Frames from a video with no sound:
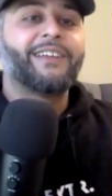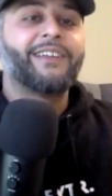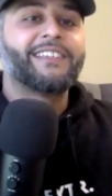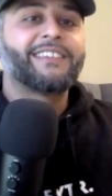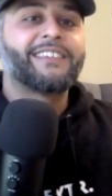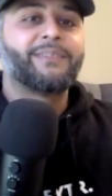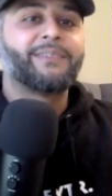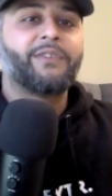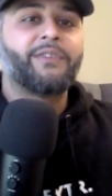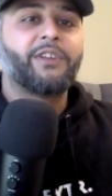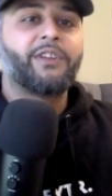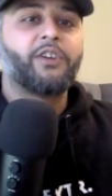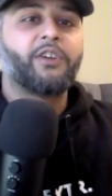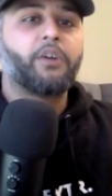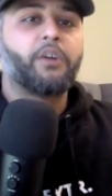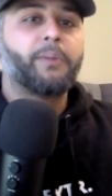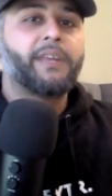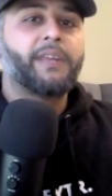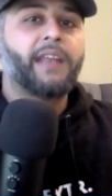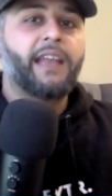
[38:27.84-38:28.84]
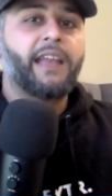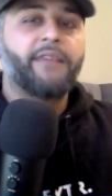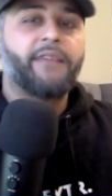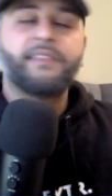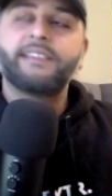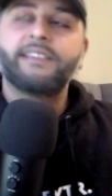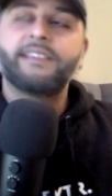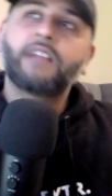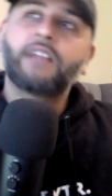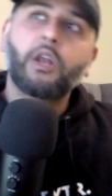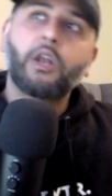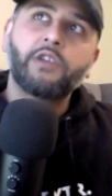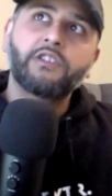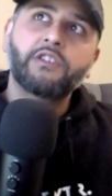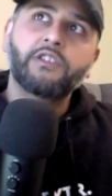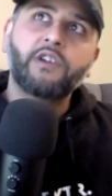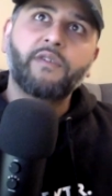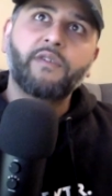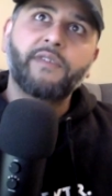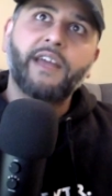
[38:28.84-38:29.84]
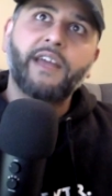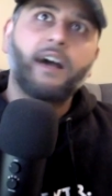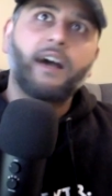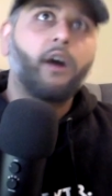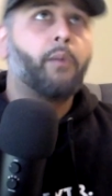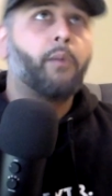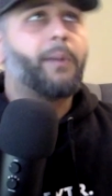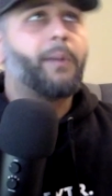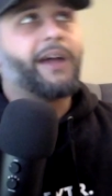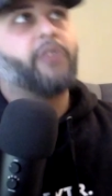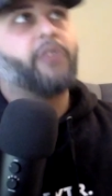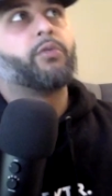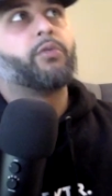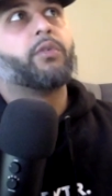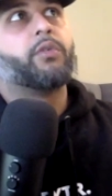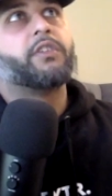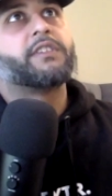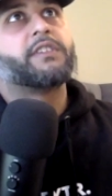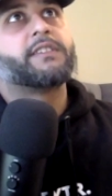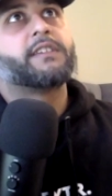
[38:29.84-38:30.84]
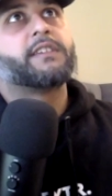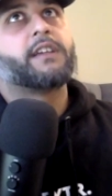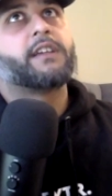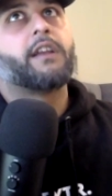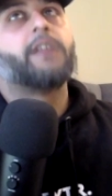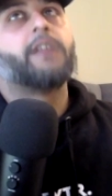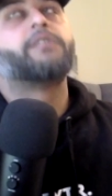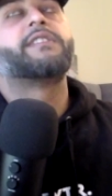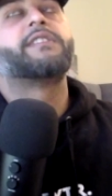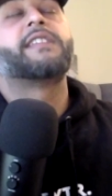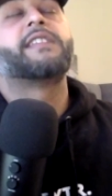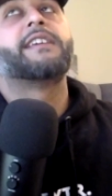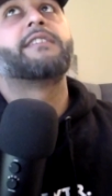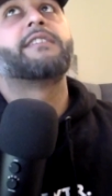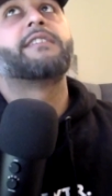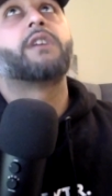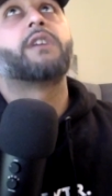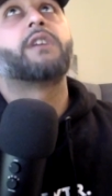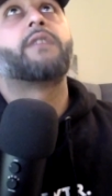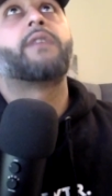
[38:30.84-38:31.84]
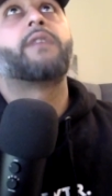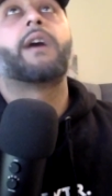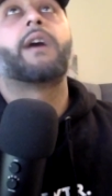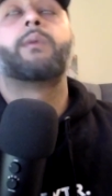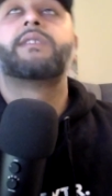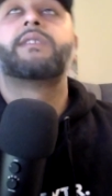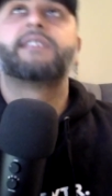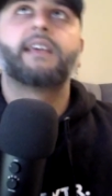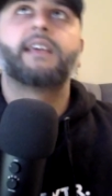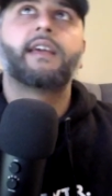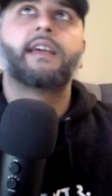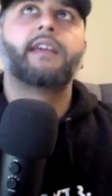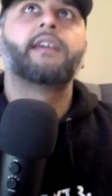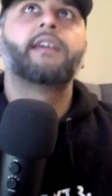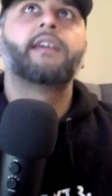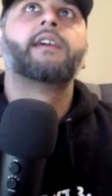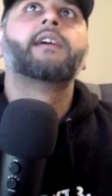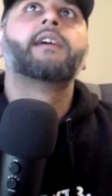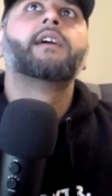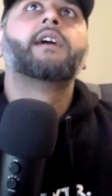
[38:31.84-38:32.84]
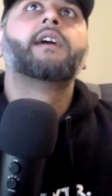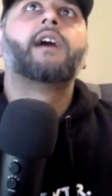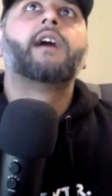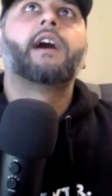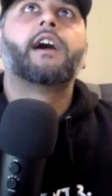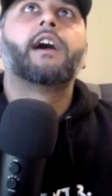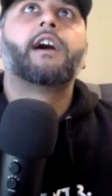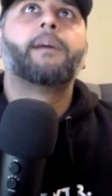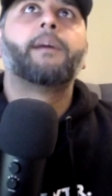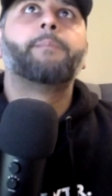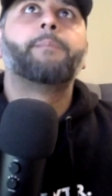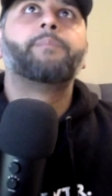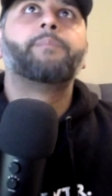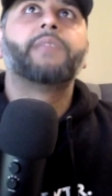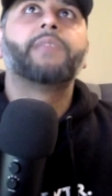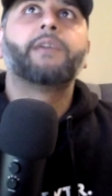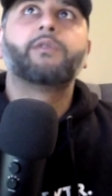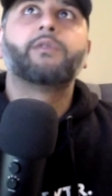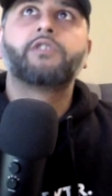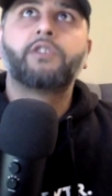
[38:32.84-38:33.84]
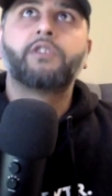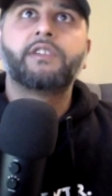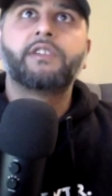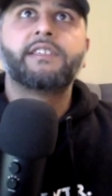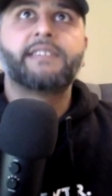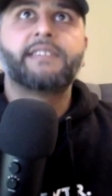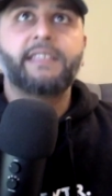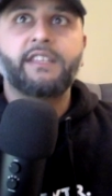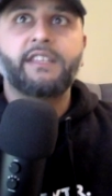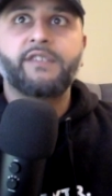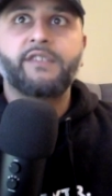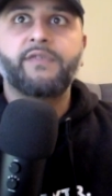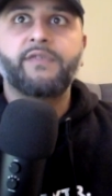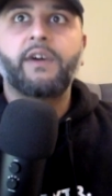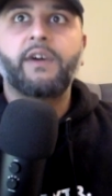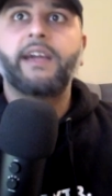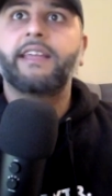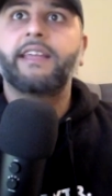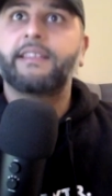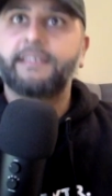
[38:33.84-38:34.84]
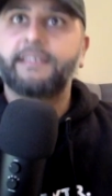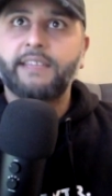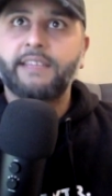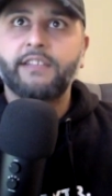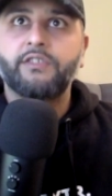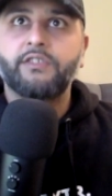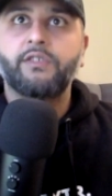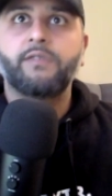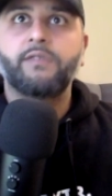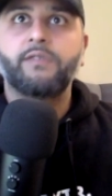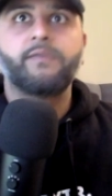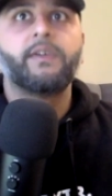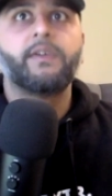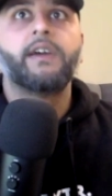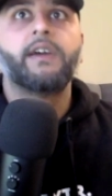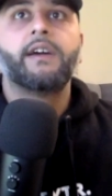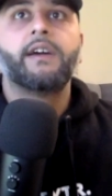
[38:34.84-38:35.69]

listen, we've only got a minute left. This is closing off mm. now. My thoughts to close things off, I would say um, it was good to see this fight in the sense of mm-hmm.